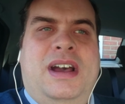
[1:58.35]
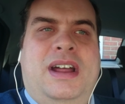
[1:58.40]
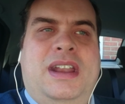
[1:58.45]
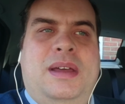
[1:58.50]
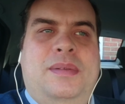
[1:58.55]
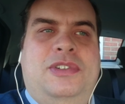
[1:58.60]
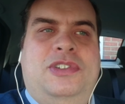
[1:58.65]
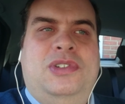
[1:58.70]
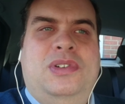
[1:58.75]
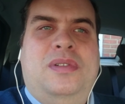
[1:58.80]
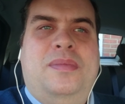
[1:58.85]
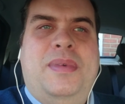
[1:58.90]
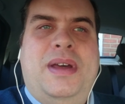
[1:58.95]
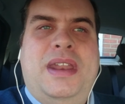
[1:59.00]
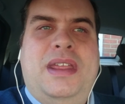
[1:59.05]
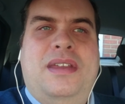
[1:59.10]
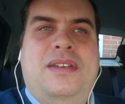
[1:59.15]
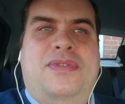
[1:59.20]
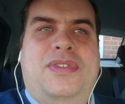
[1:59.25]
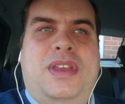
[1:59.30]
And I'm sure
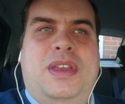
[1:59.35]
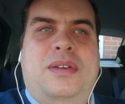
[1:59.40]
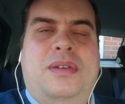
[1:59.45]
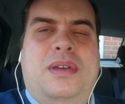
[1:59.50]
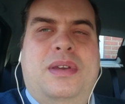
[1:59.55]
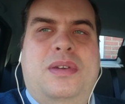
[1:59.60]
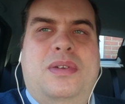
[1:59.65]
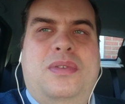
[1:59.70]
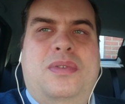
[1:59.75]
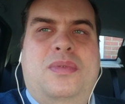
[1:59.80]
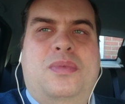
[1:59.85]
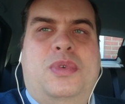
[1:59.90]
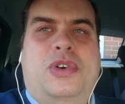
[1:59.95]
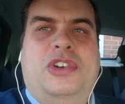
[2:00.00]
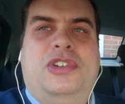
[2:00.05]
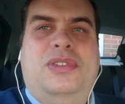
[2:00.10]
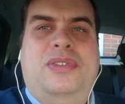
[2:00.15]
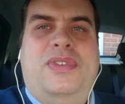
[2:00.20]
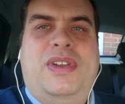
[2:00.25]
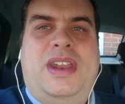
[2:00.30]
many of you who
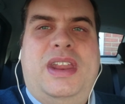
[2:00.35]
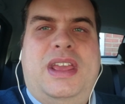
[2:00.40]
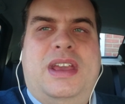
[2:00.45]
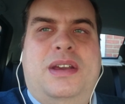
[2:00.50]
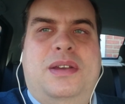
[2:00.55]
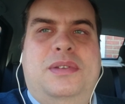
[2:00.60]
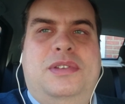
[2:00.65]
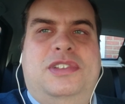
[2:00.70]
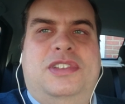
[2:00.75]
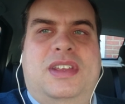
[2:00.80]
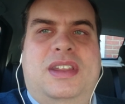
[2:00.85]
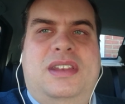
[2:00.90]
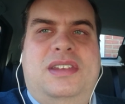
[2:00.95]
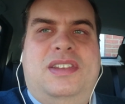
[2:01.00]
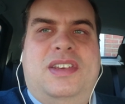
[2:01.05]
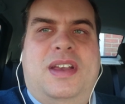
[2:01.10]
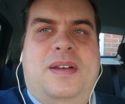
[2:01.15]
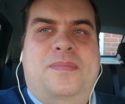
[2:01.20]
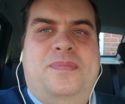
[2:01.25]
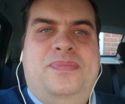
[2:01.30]
watch the videos
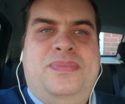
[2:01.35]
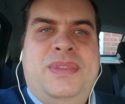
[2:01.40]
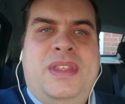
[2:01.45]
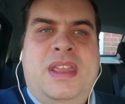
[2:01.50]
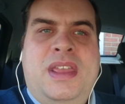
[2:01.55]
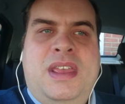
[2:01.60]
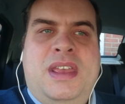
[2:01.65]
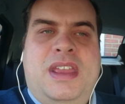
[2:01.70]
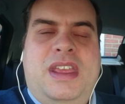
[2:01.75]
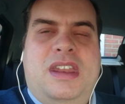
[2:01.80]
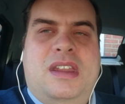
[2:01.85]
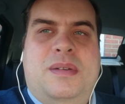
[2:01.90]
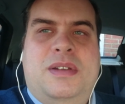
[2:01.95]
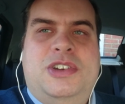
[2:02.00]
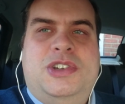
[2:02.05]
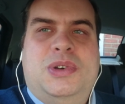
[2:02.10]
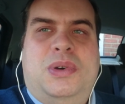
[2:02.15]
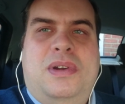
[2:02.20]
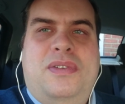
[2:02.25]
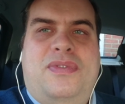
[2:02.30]
and you know,
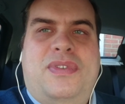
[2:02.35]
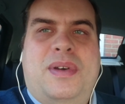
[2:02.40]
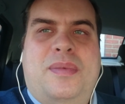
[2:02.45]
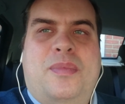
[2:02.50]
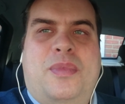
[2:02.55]
enjoyed them